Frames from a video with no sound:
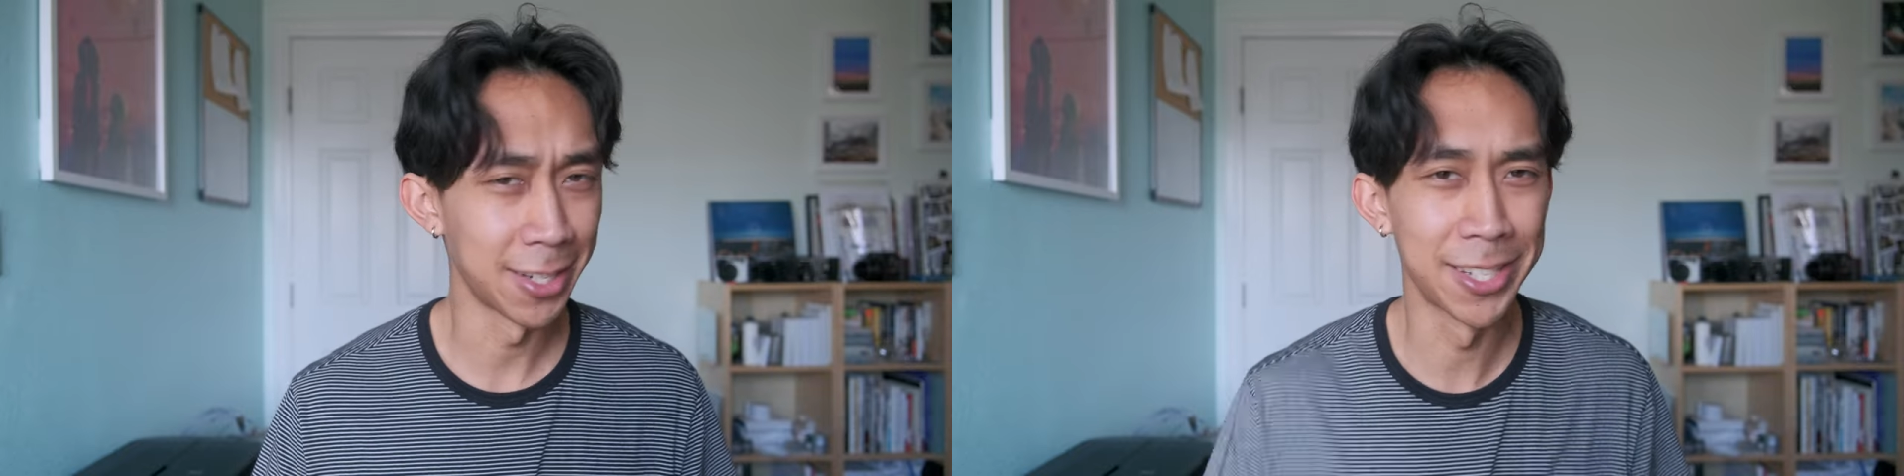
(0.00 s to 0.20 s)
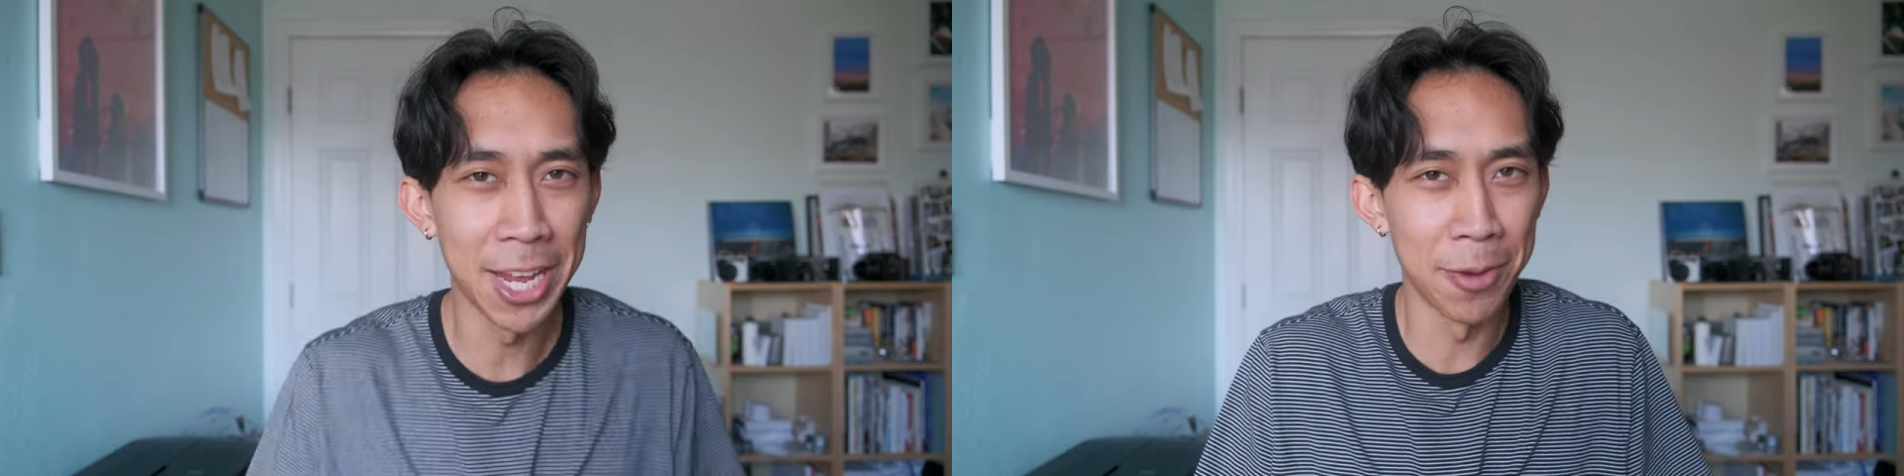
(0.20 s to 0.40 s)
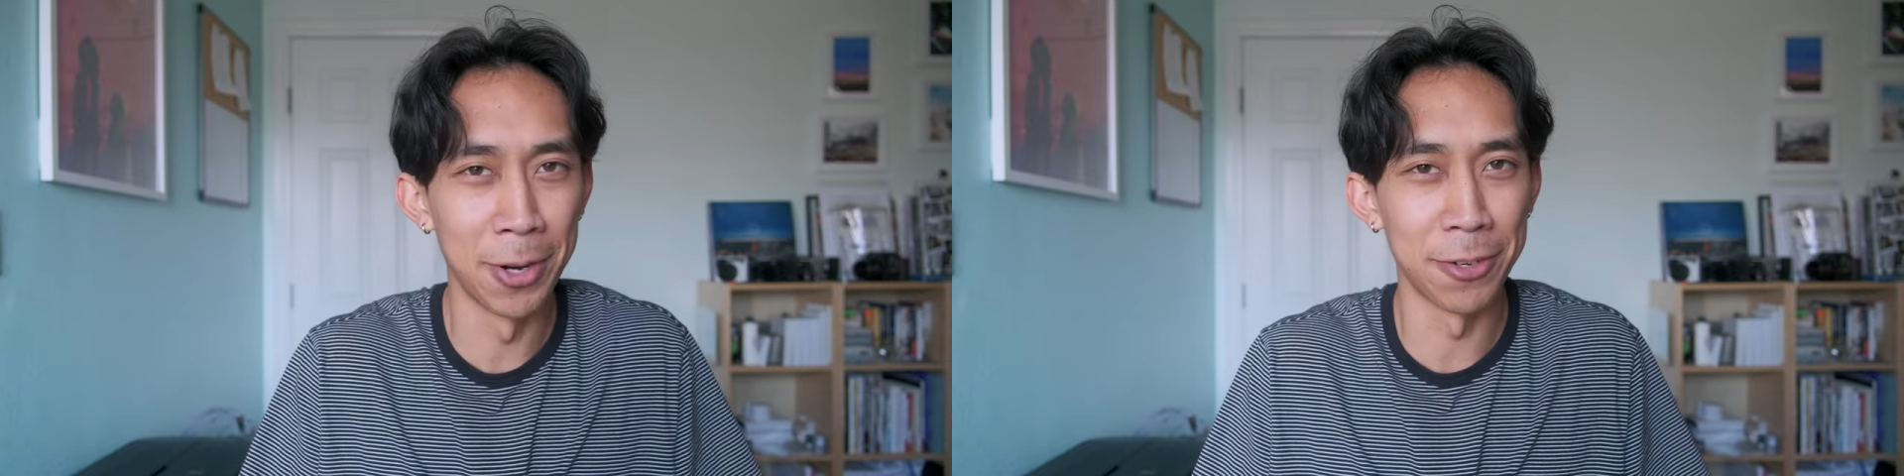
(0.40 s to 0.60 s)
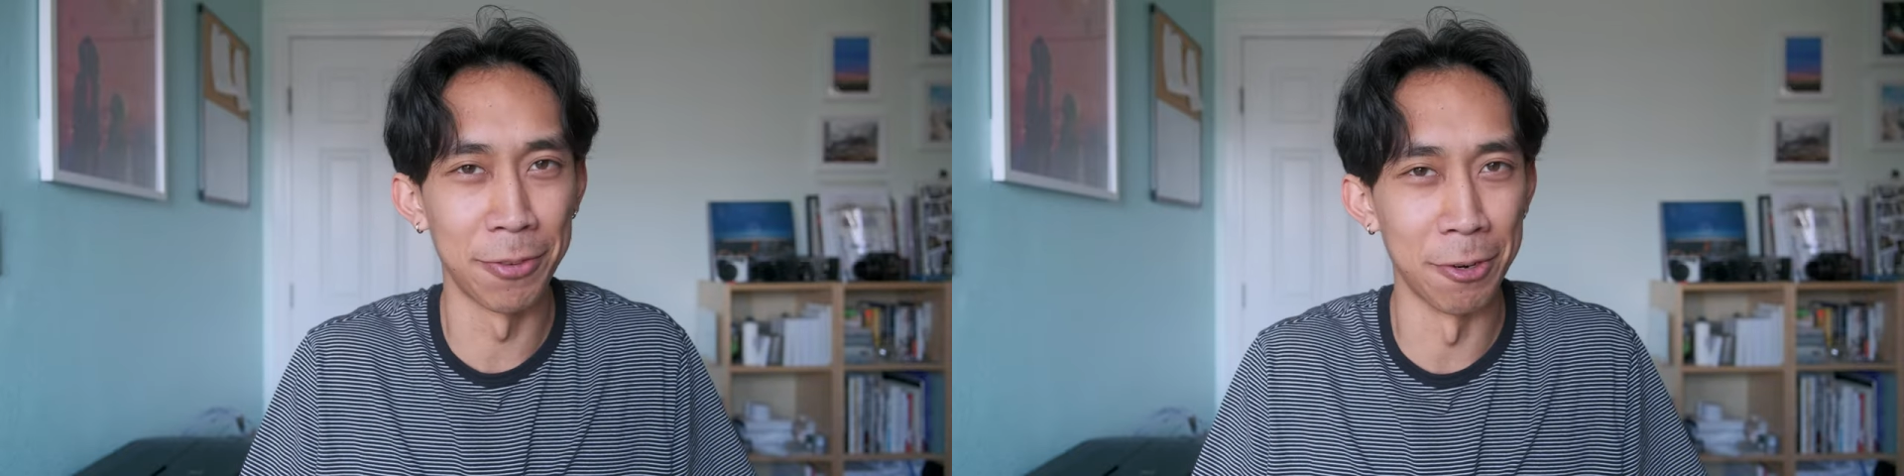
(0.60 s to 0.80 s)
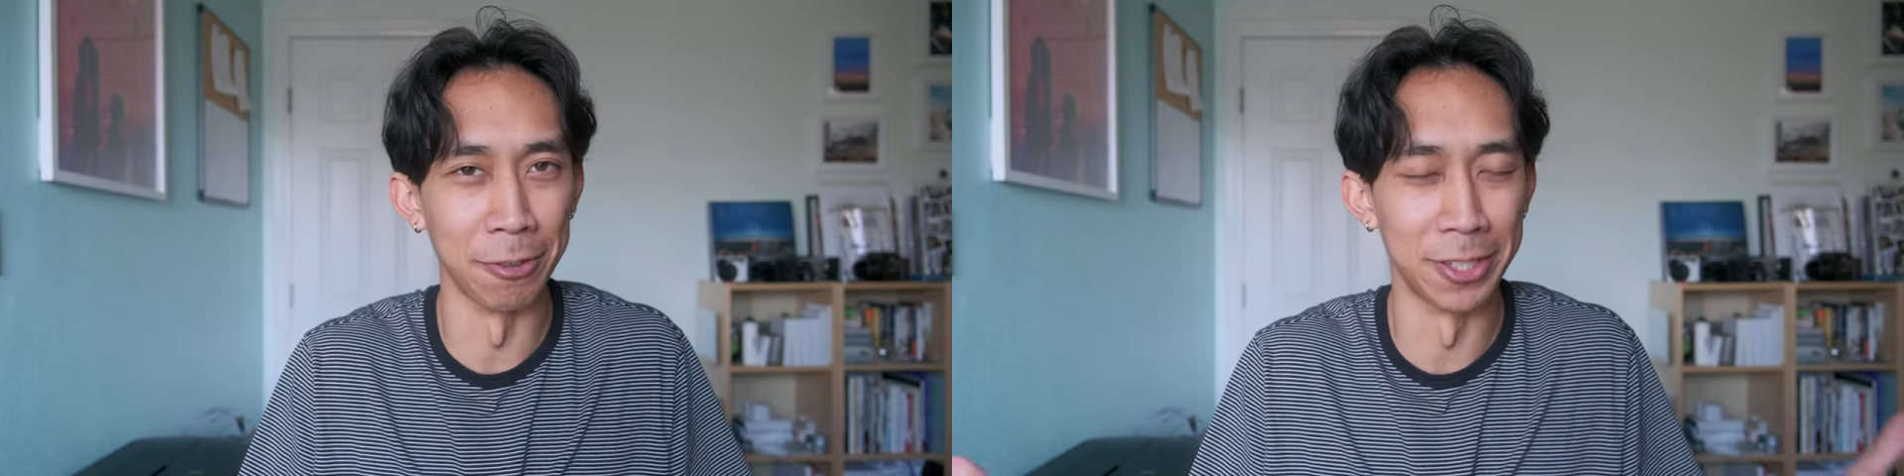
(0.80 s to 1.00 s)
Just take a bunch of
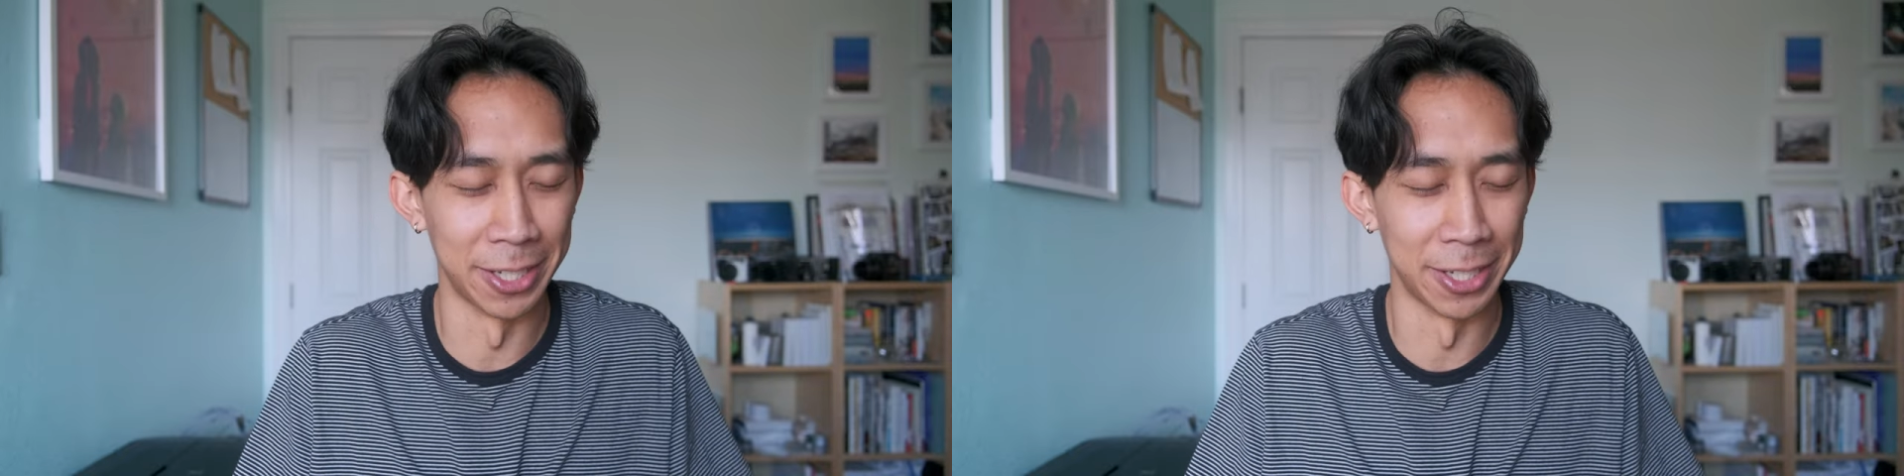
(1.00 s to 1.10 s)
photos,